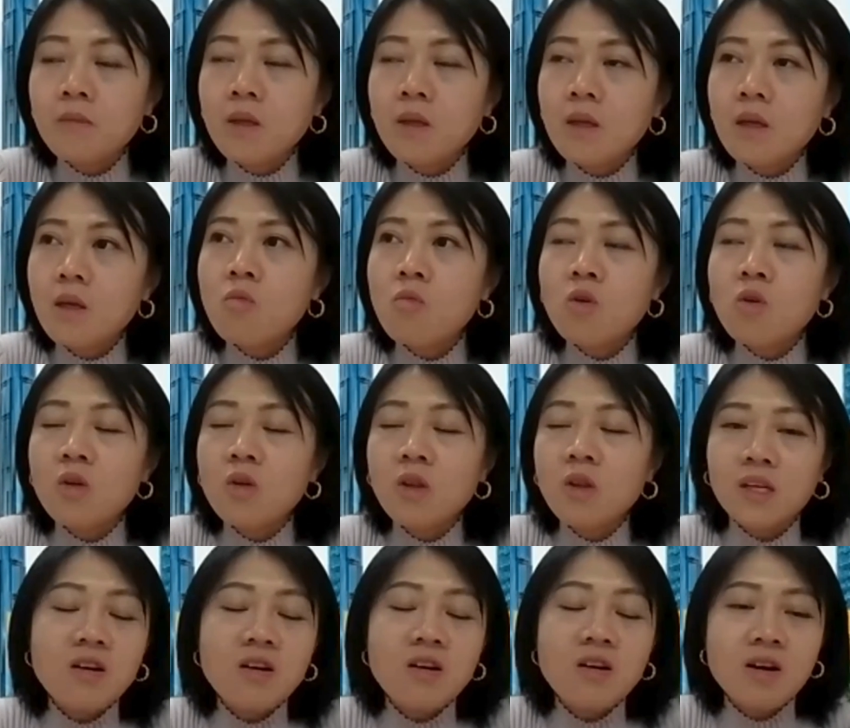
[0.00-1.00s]
more like
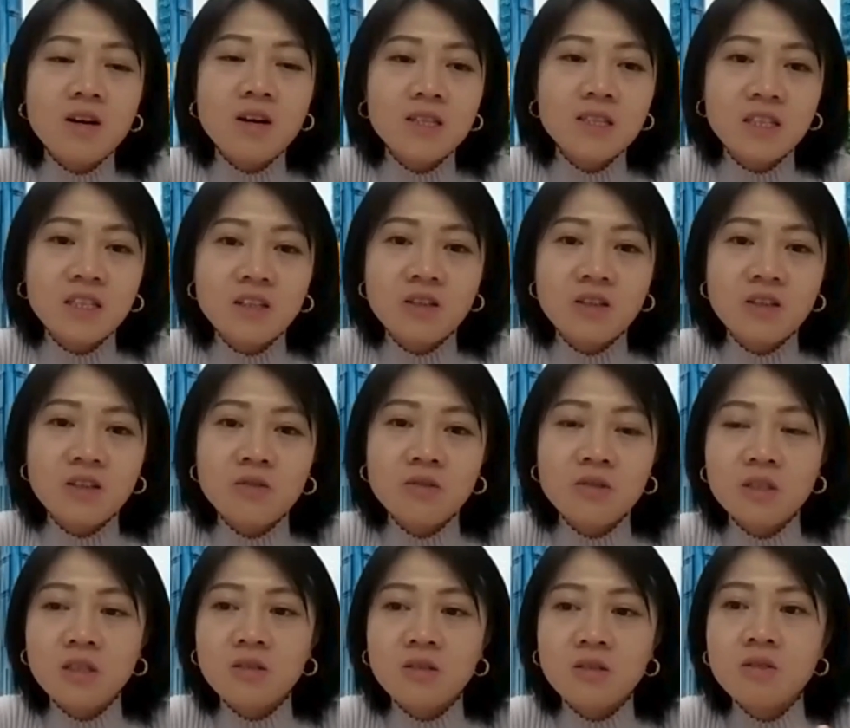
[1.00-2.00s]
hard technical
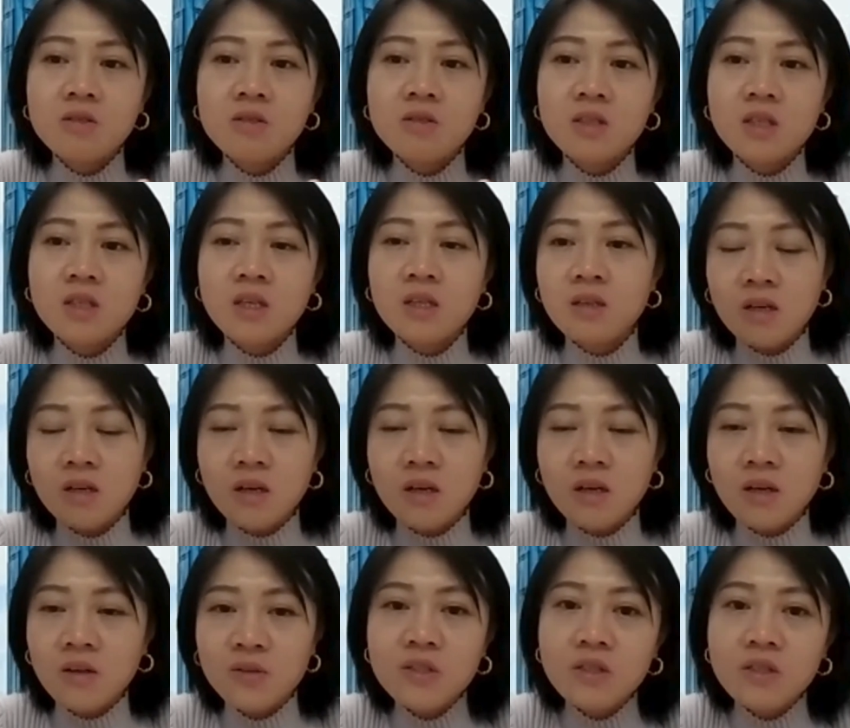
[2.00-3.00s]
skills and other
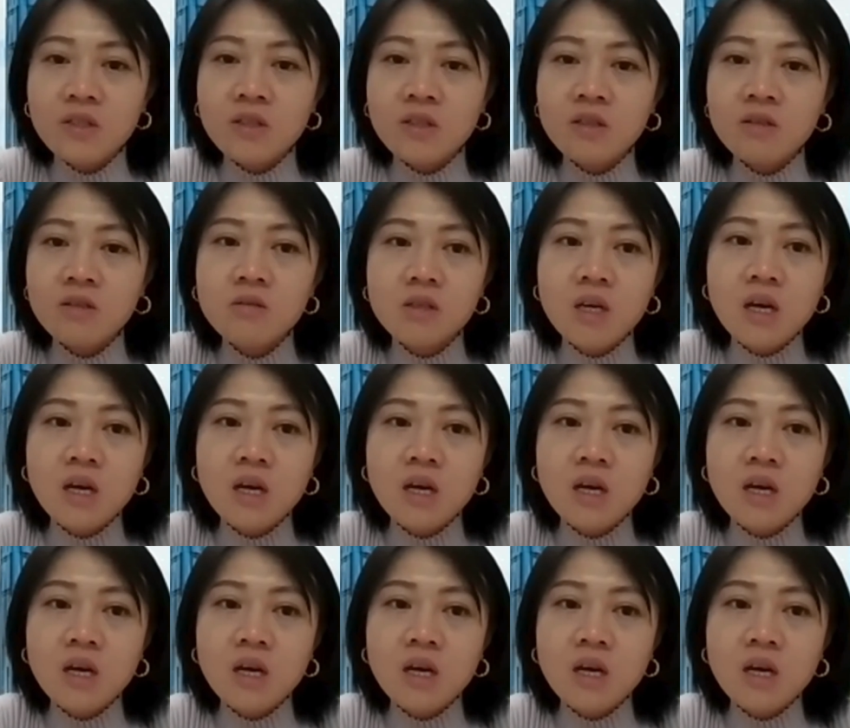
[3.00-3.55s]
skills.